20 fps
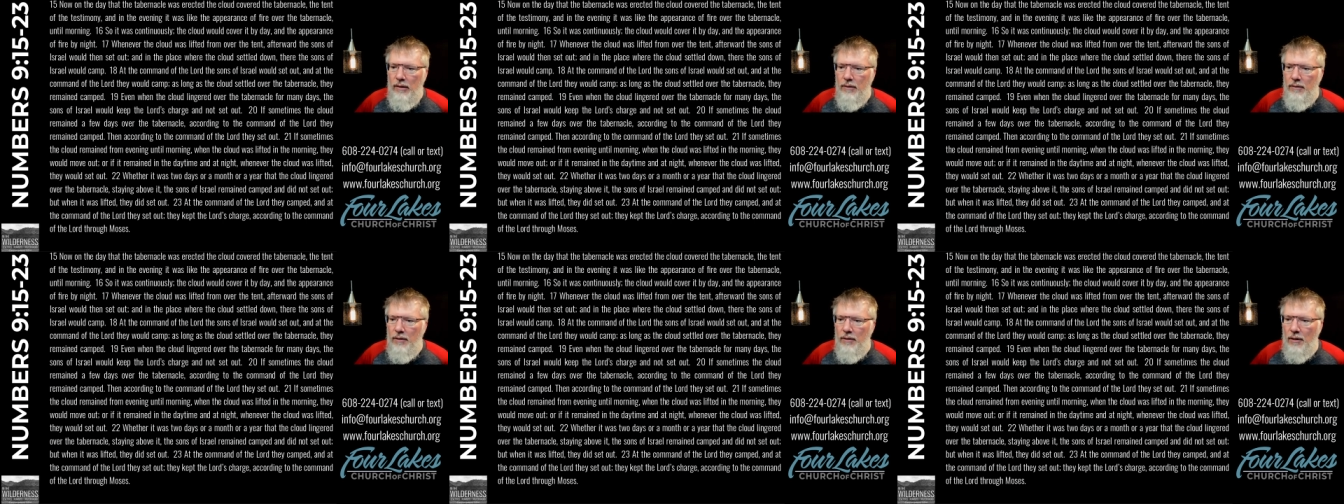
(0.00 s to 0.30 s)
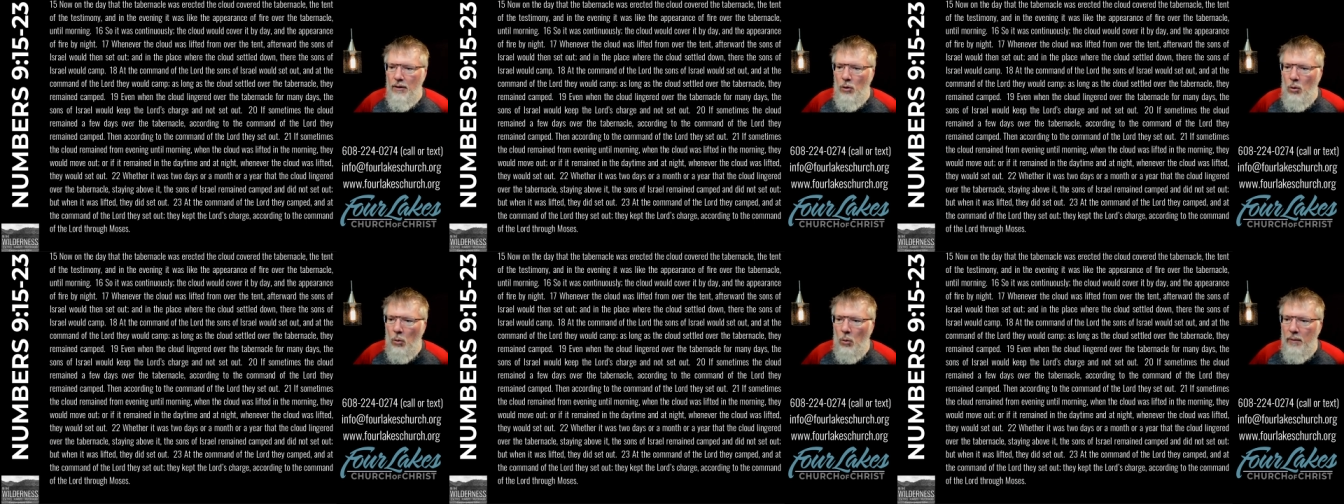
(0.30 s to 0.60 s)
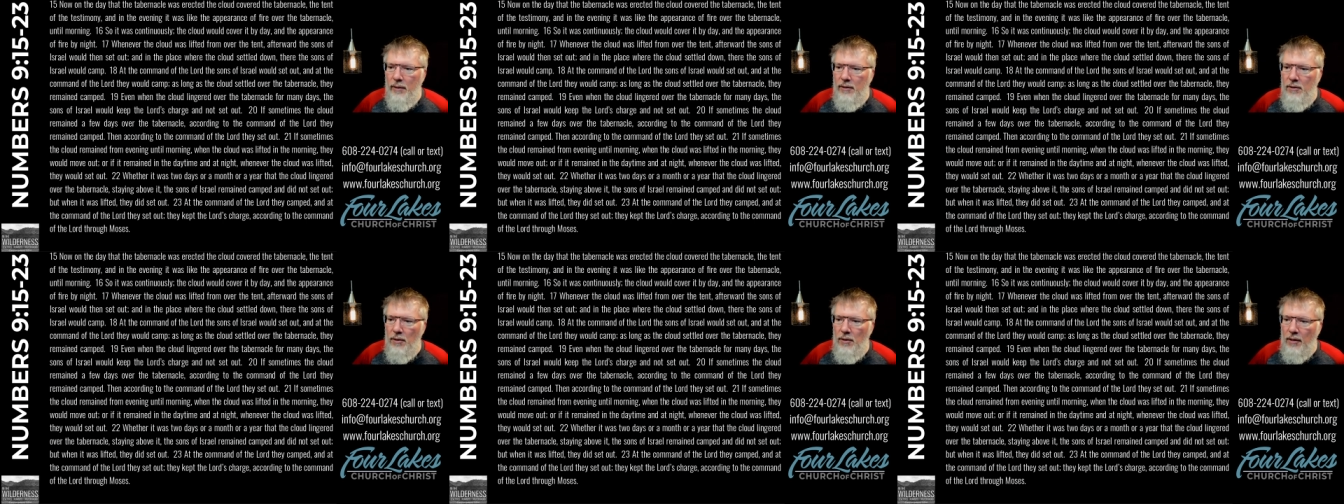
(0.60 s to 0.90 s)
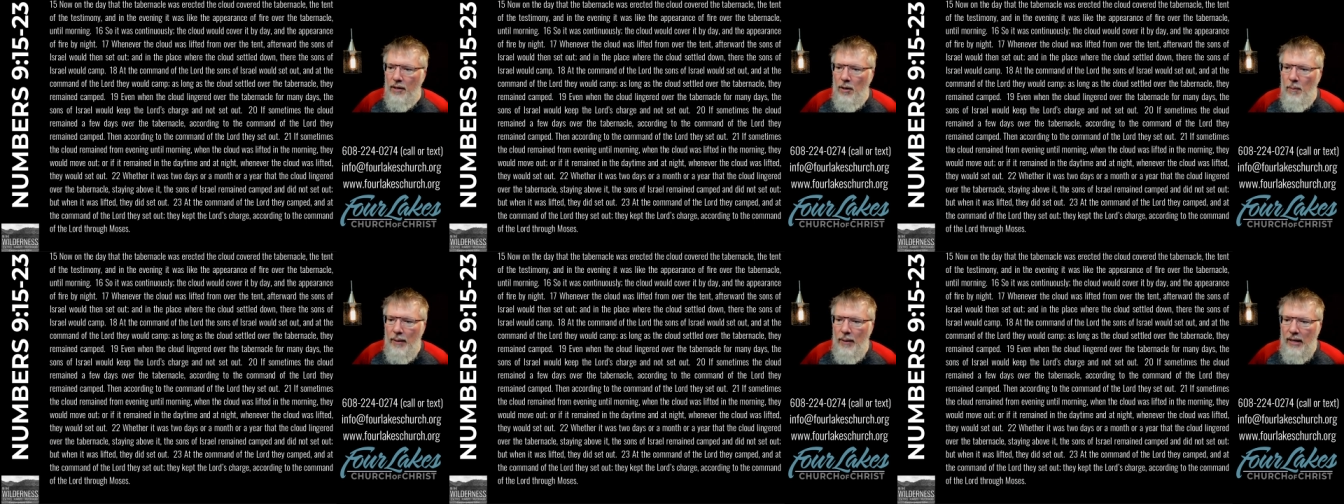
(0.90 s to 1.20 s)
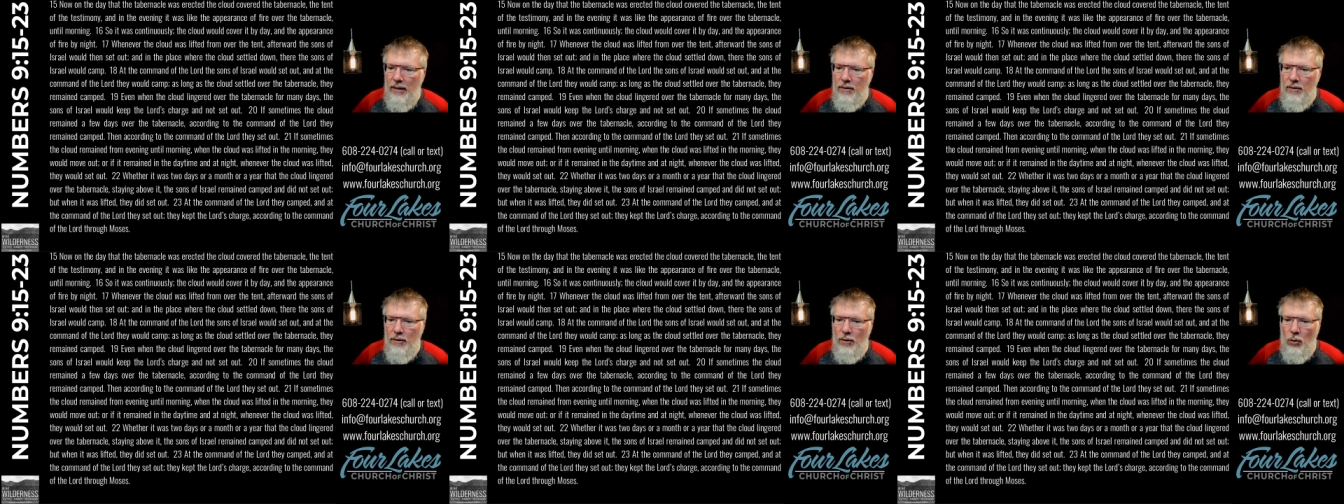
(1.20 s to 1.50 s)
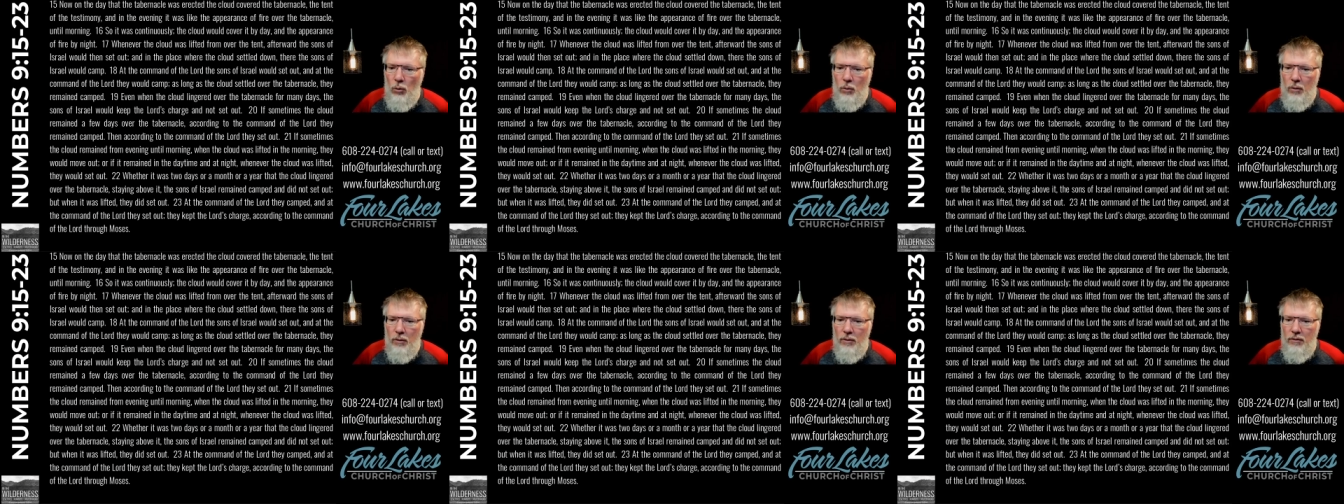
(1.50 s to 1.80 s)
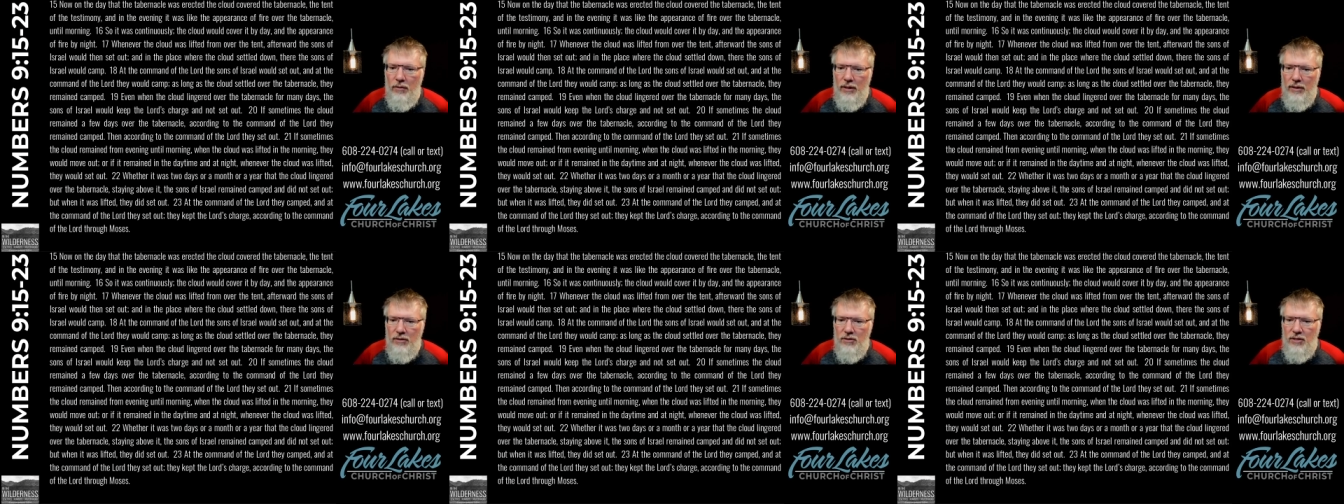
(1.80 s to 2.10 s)
Then, according to the command of the Lord,
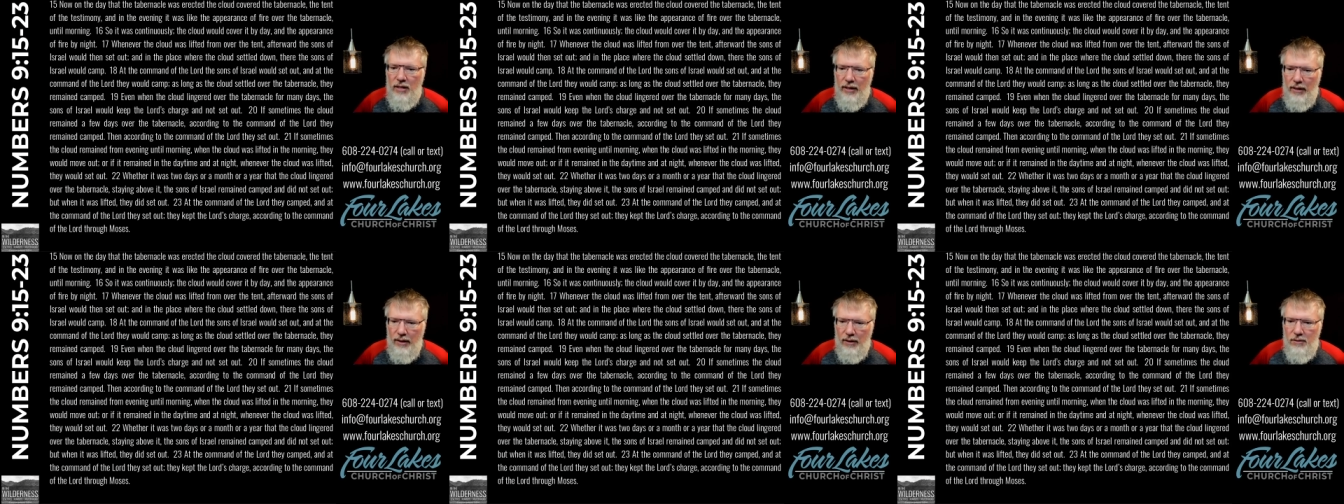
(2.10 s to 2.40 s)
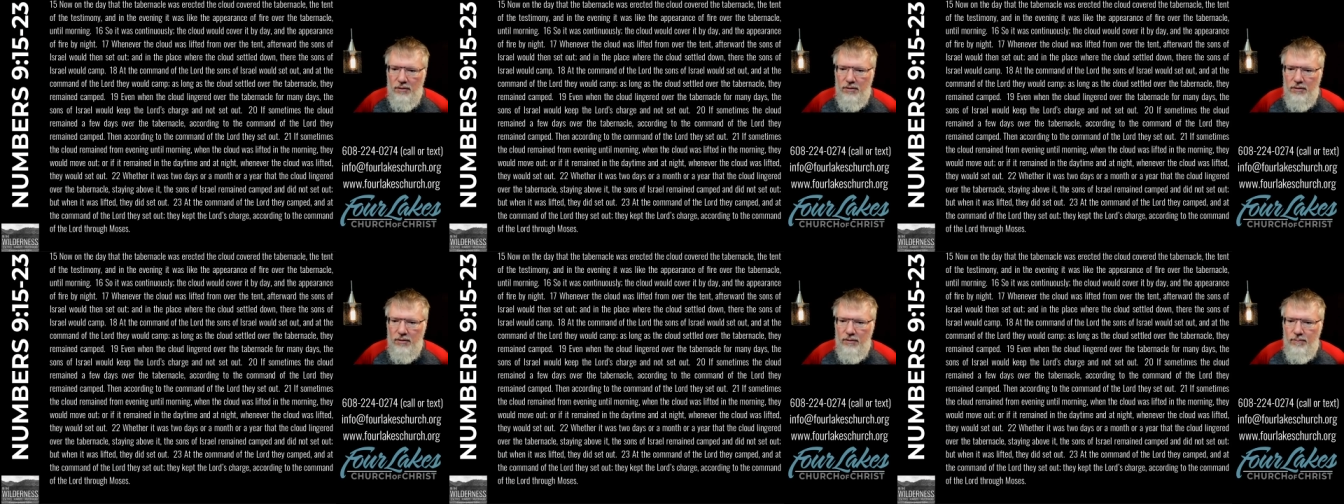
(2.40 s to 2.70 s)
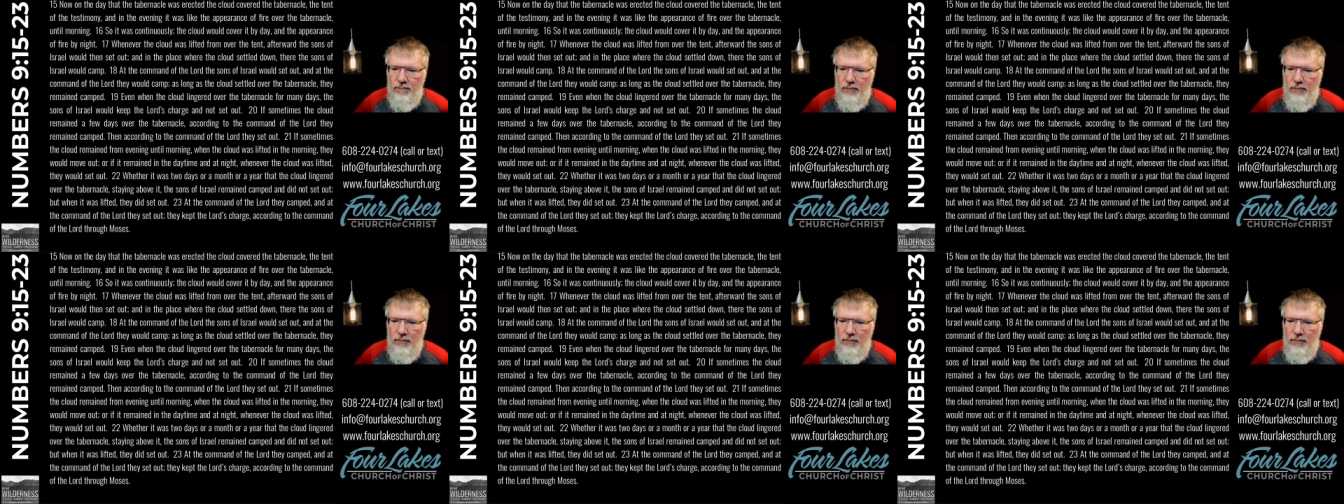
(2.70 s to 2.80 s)
they set out.